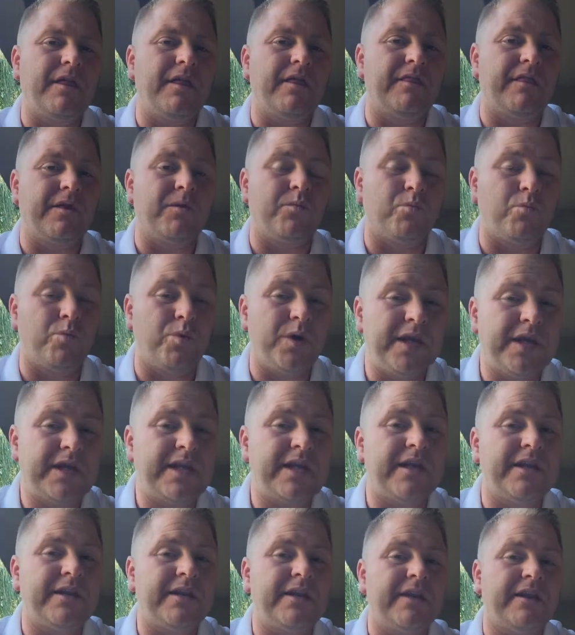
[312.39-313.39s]
than we
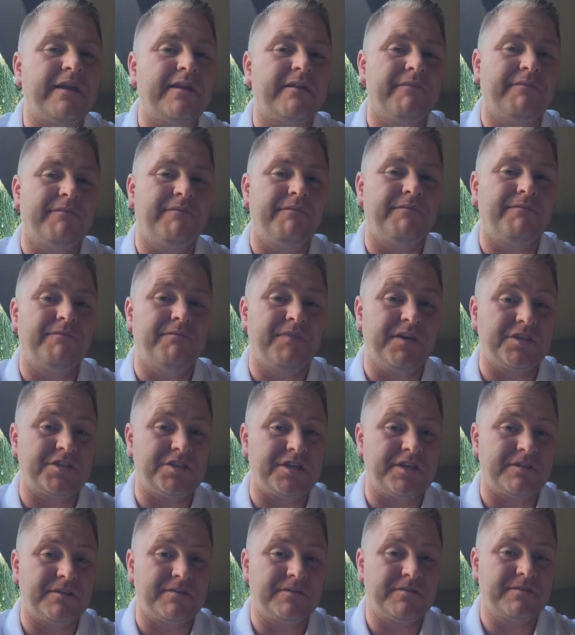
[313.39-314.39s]
can
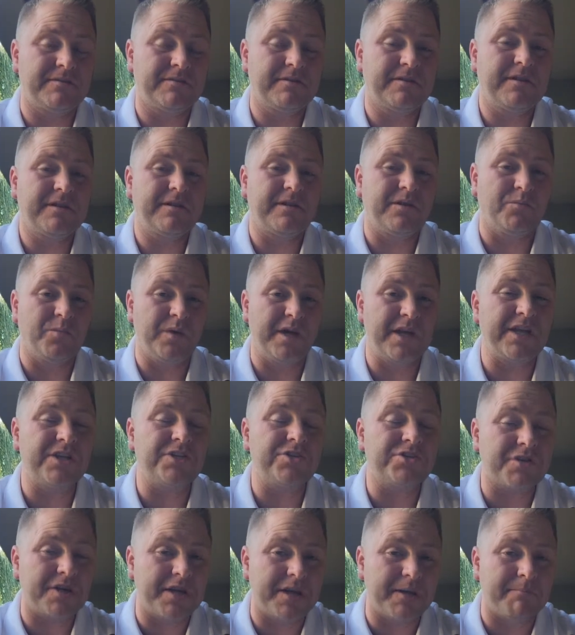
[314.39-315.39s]
vision, than we
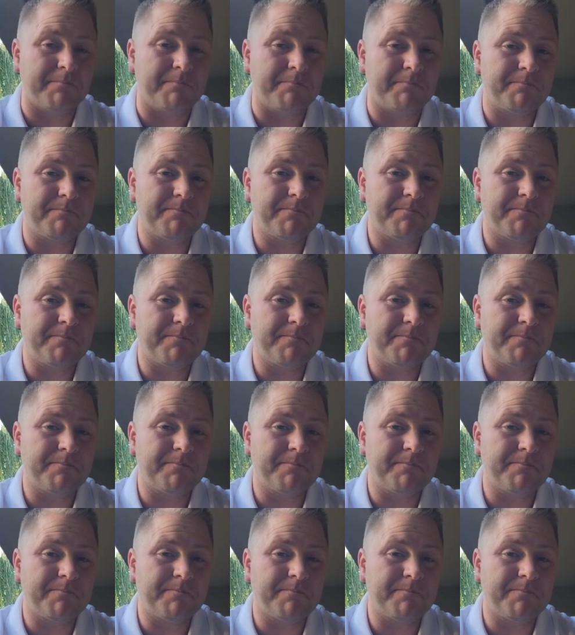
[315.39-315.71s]
can dream.